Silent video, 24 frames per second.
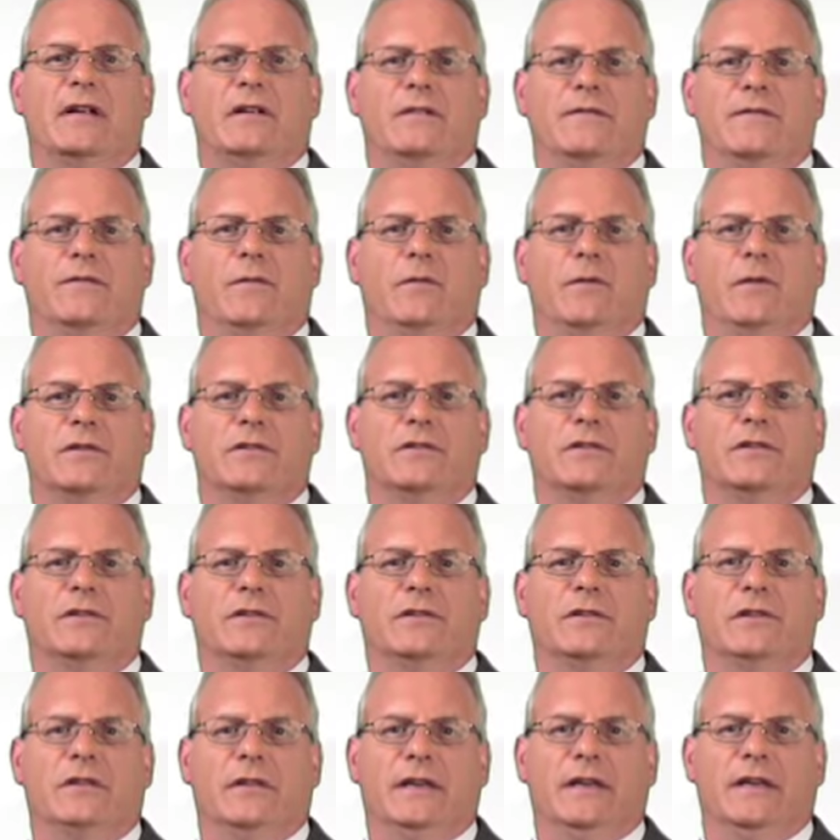enforced until
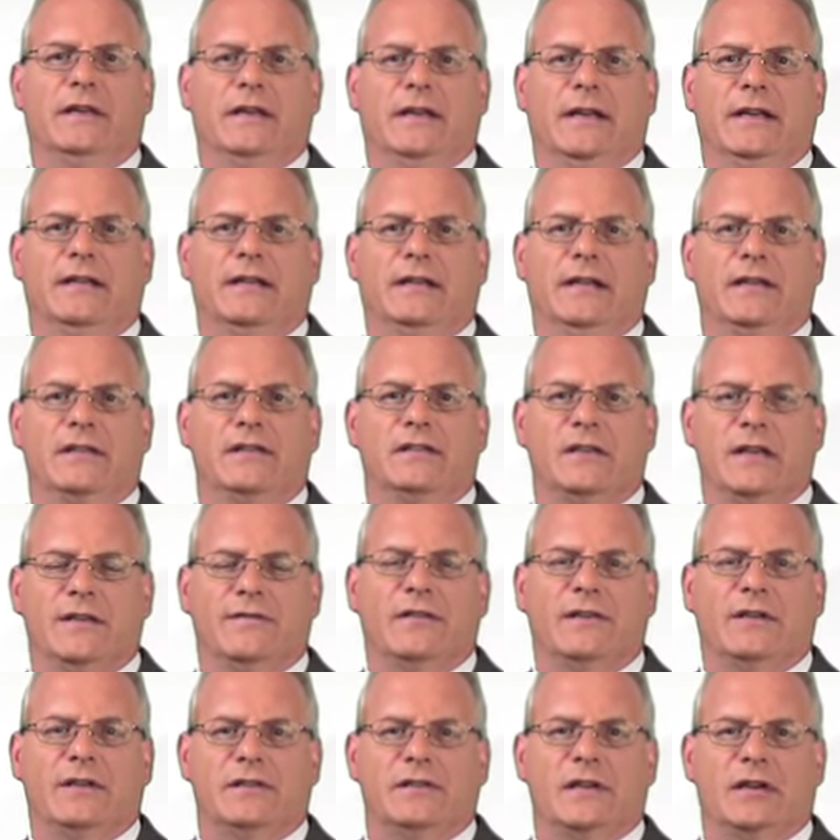the late
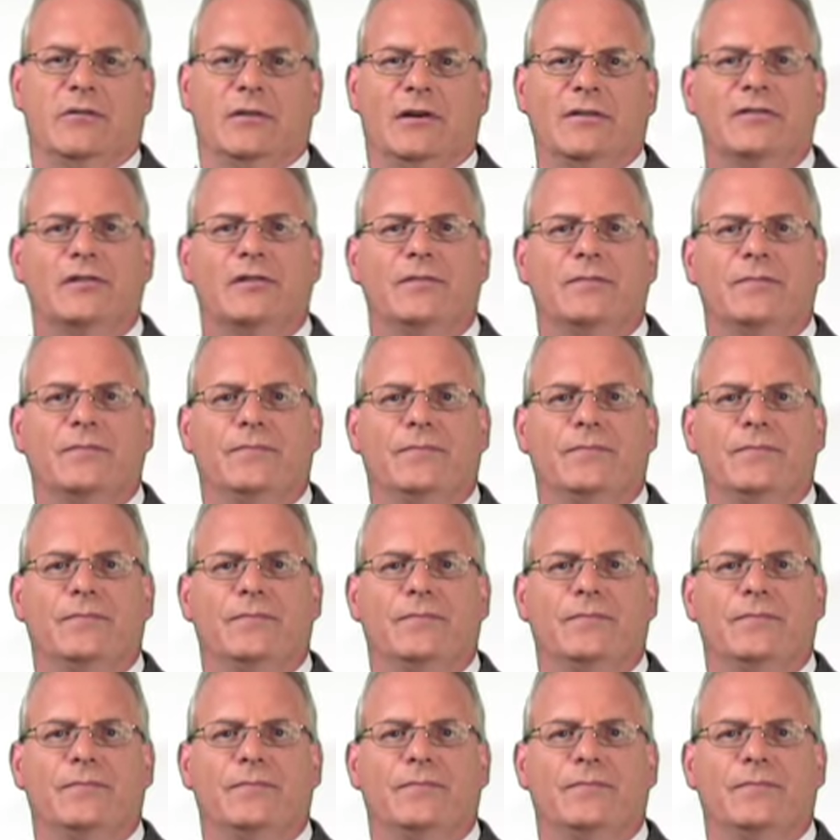1970s, however.